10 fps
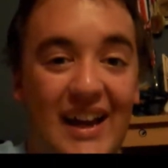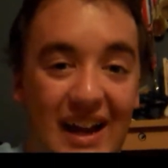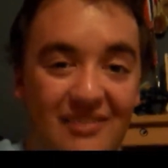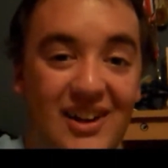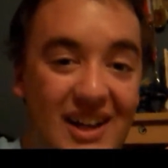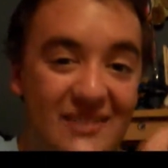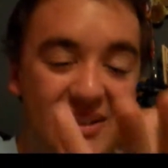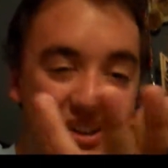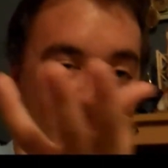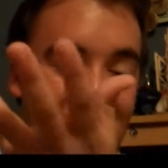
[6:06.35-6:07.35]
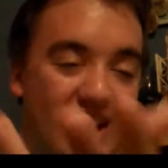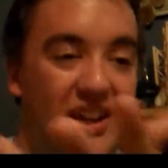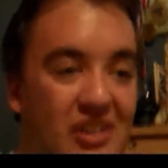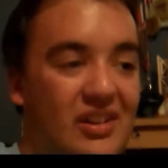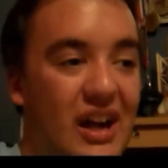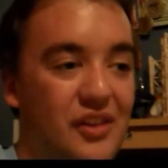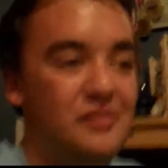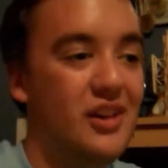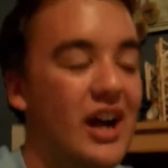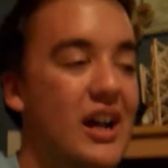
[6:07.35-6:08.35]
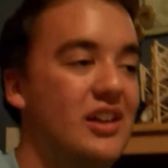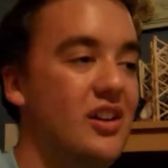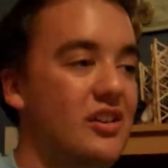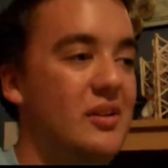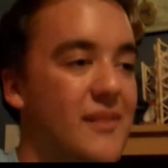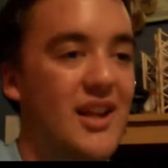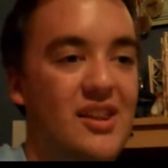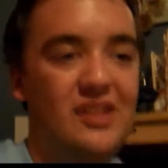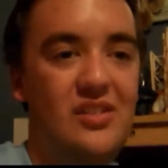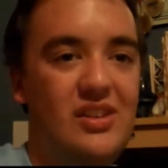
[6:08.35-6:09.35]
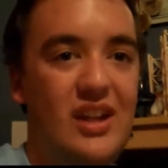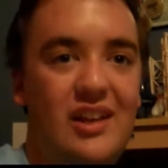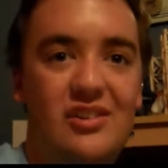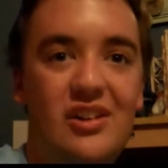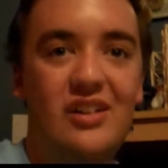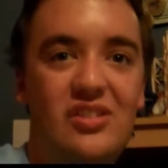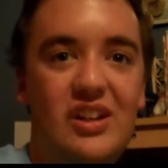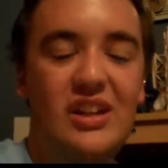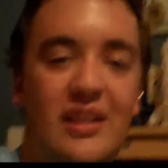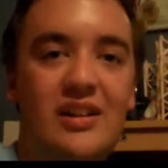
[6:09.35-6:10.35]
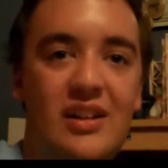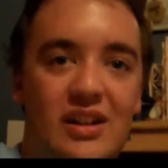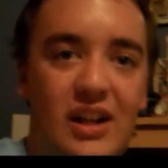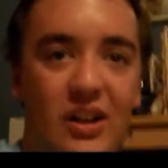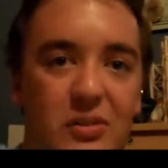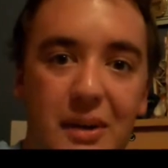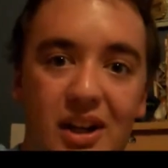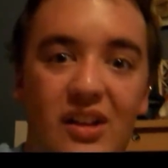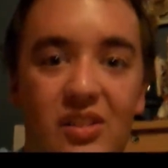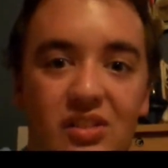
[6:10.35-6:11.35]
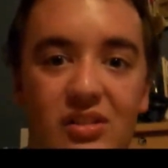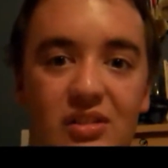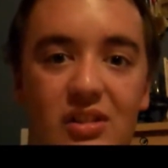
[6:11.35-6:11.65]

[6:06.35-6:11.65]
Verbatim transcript: I want to be able to take you guys where I go and make this an interesting experience